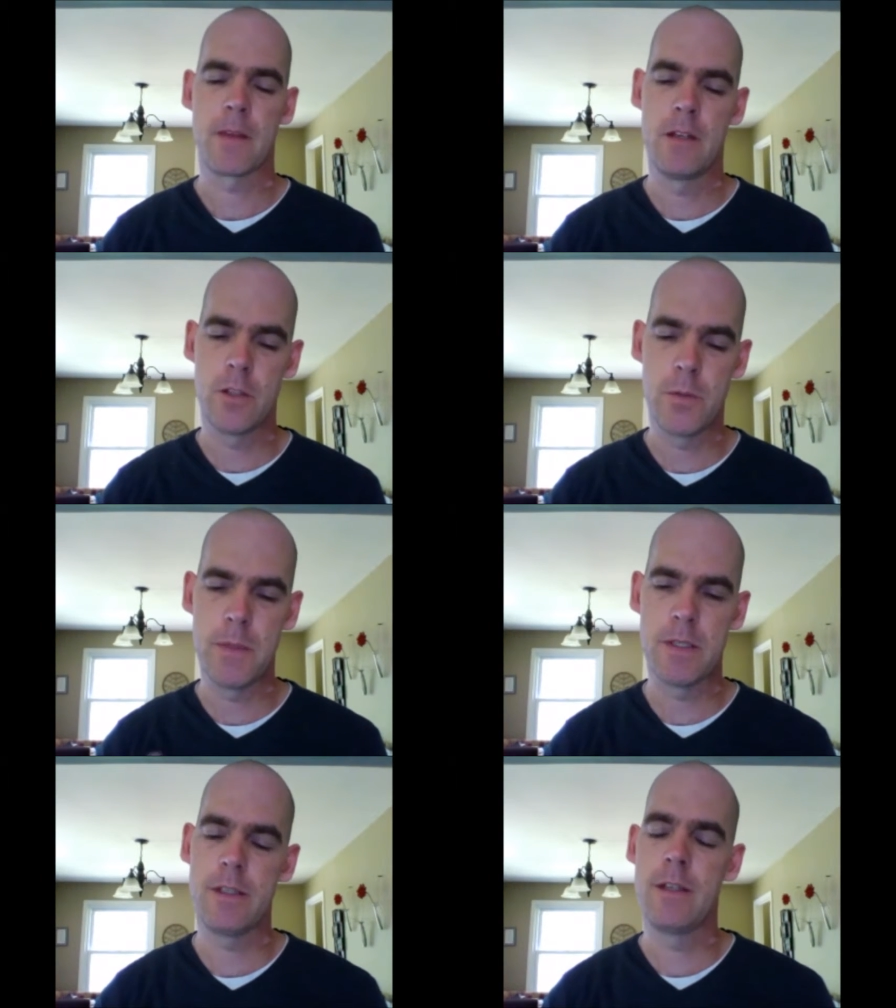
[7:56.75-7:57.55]
And
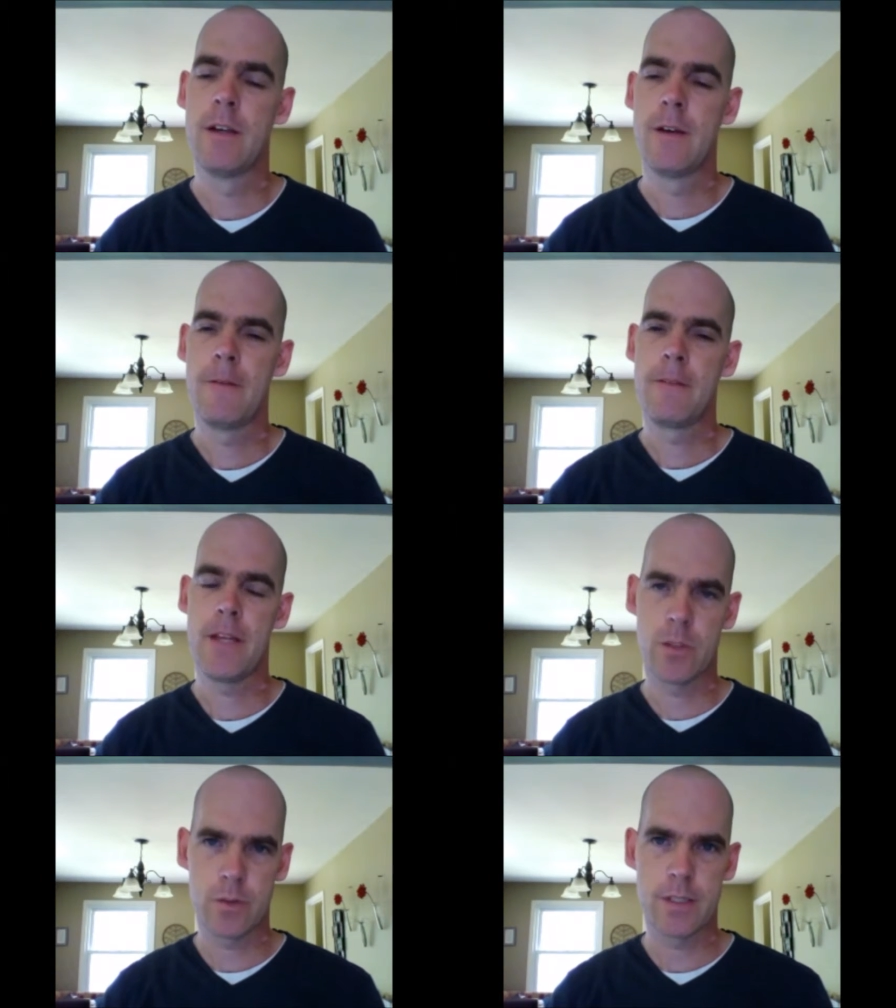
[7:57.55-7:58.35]
ultimately,
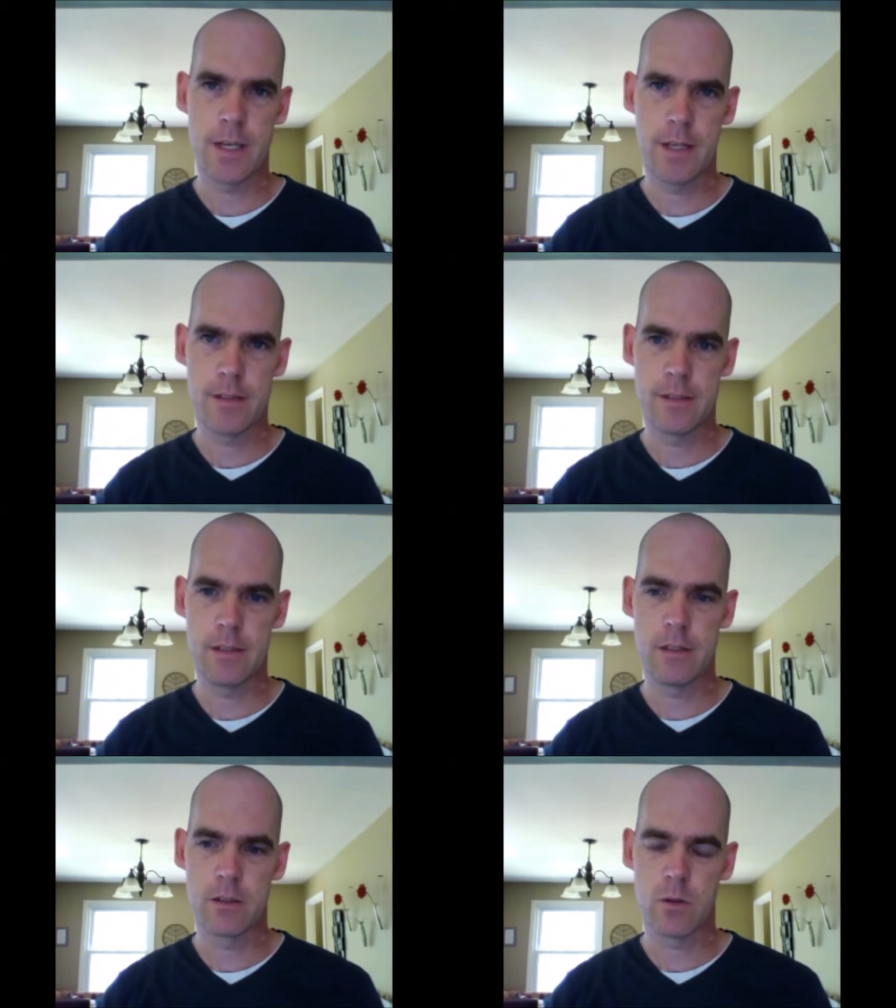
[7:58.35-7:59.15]
that's what science is
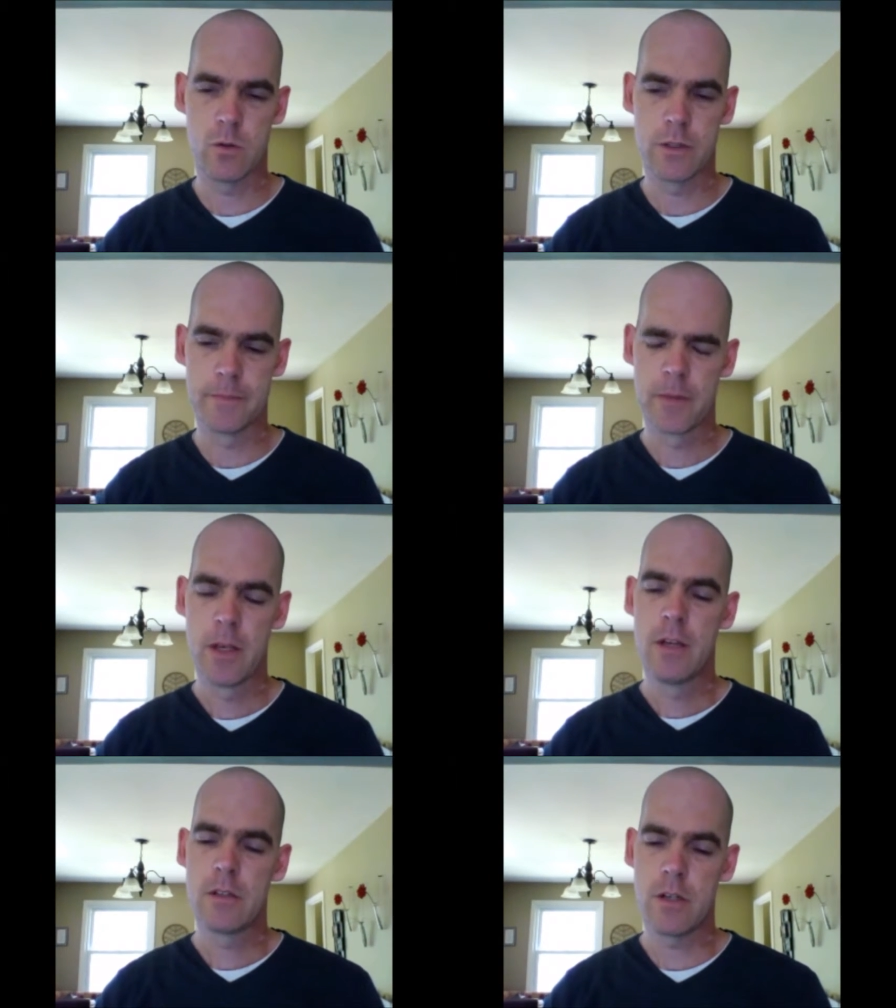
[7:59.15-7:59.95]
at its core.
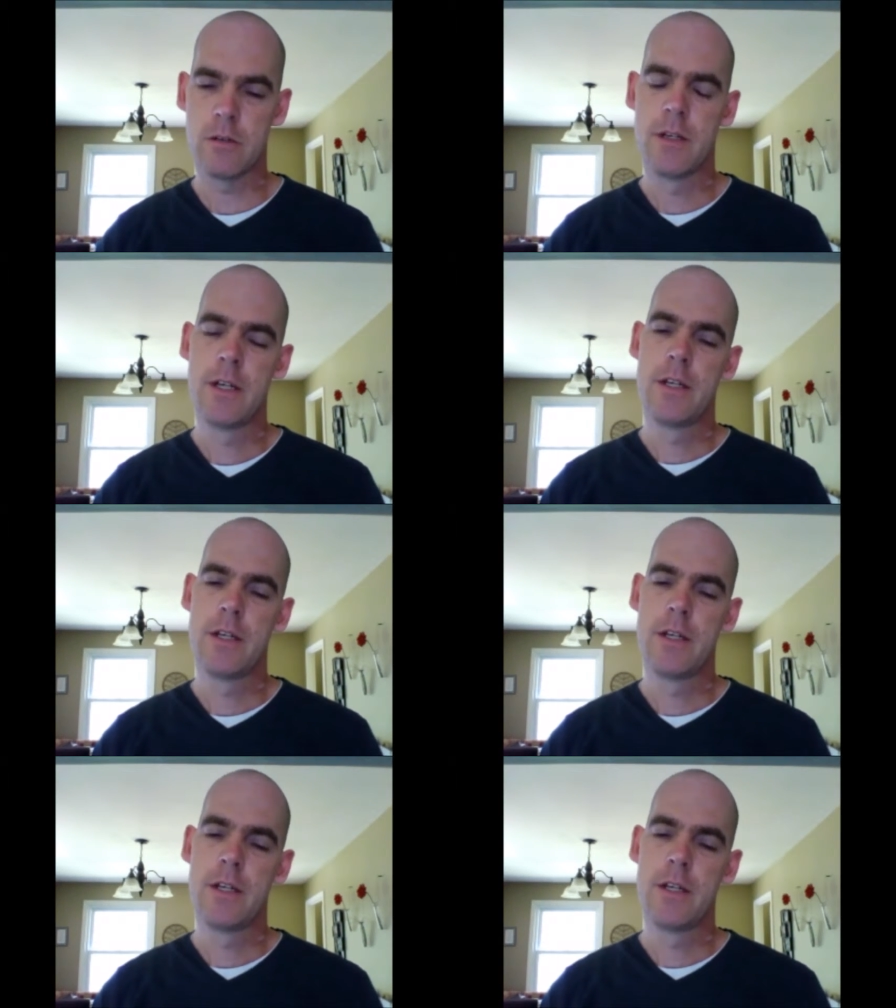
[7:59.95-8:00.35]
So,